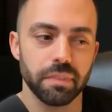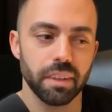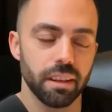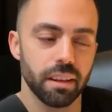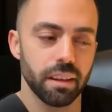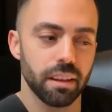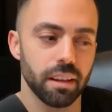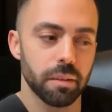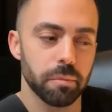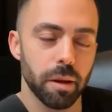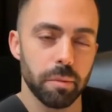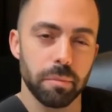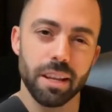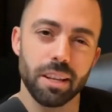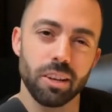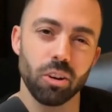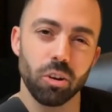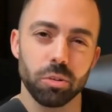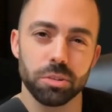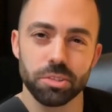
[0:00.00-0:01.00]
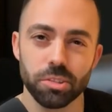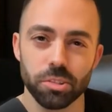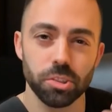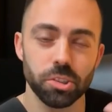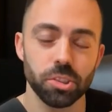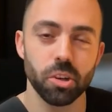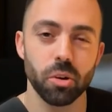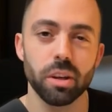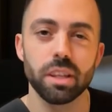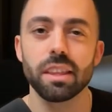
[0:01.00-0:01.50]
Uh, and my main goal is just
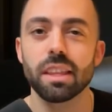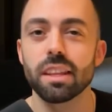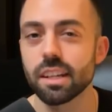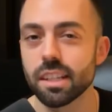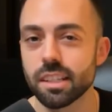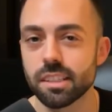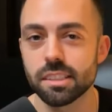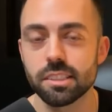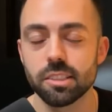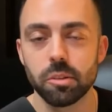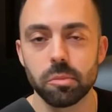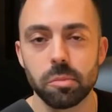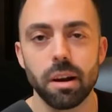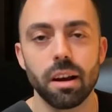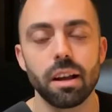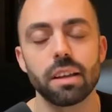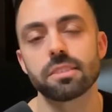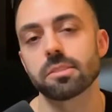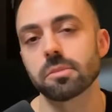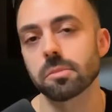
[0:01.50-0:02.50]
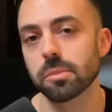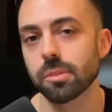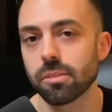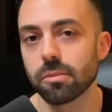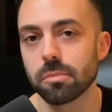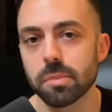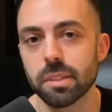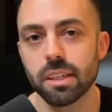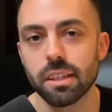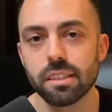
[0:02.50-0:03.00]
showing that it is still possible,
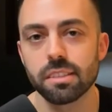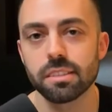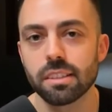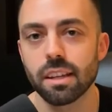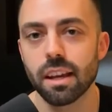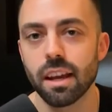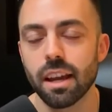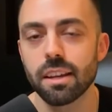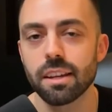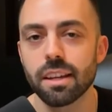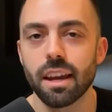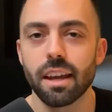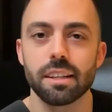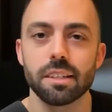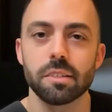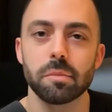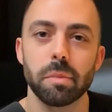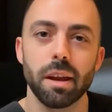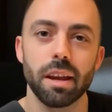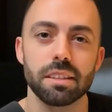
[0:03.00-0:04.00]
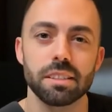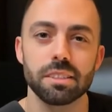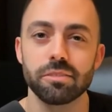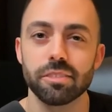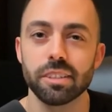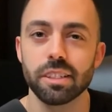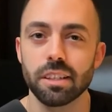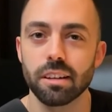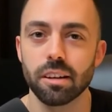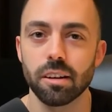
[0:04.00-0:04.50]
because I got into passive
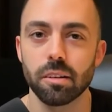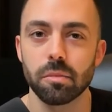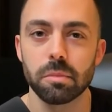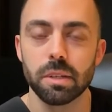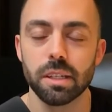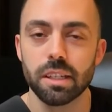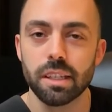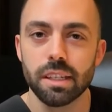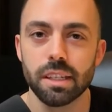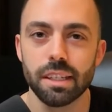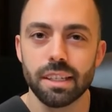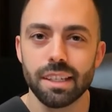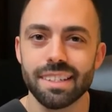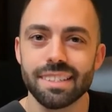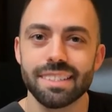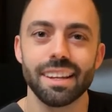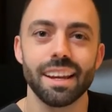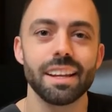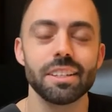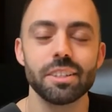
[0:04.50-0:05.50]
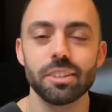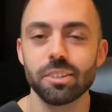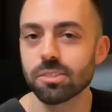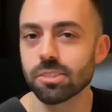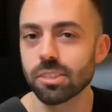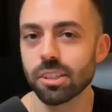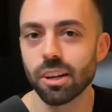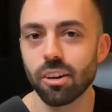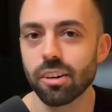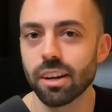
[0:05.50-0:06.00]
income ten years
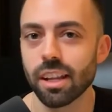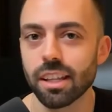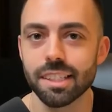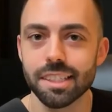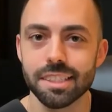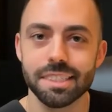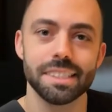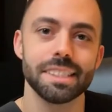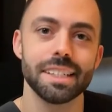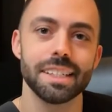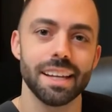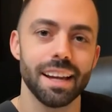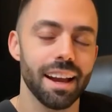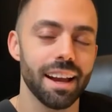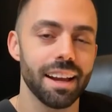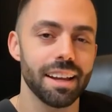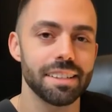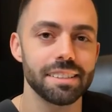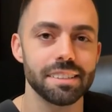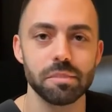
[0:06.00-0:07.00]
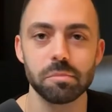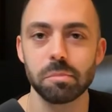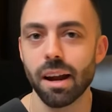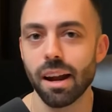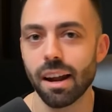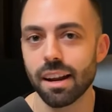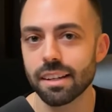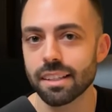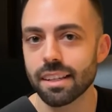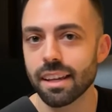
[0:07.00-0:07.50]
ago, and I listened to guys and
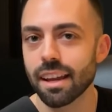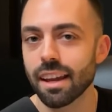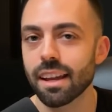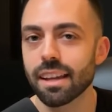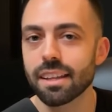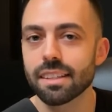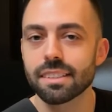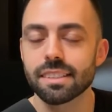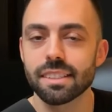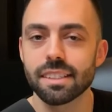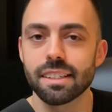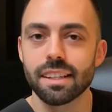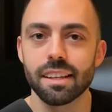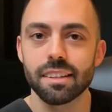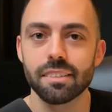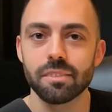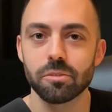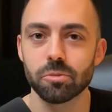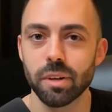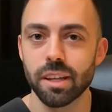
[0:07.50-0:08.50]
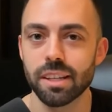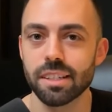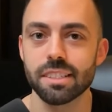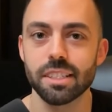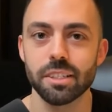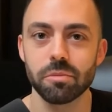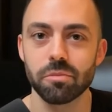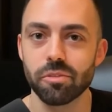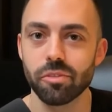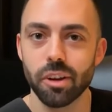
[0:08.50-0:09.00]
podcasts, and I read
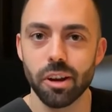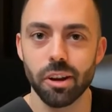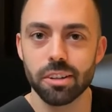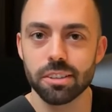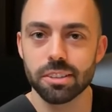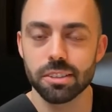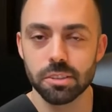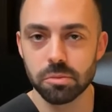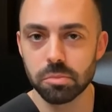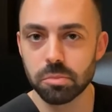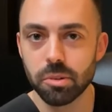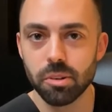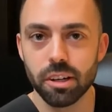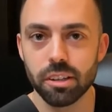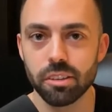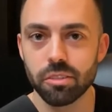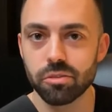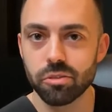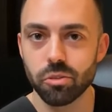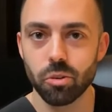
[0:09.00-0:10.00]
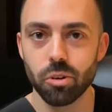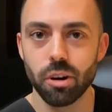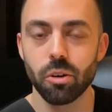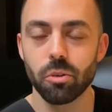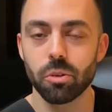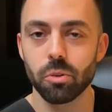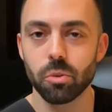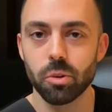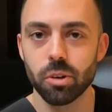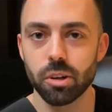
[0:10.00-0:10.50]
Tim Ferriss's book, The four
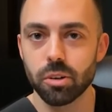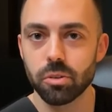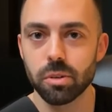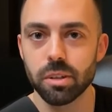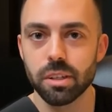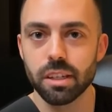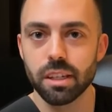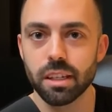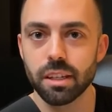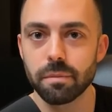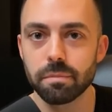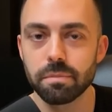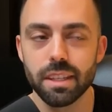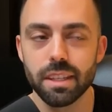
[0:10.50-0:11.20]
hour Workweek,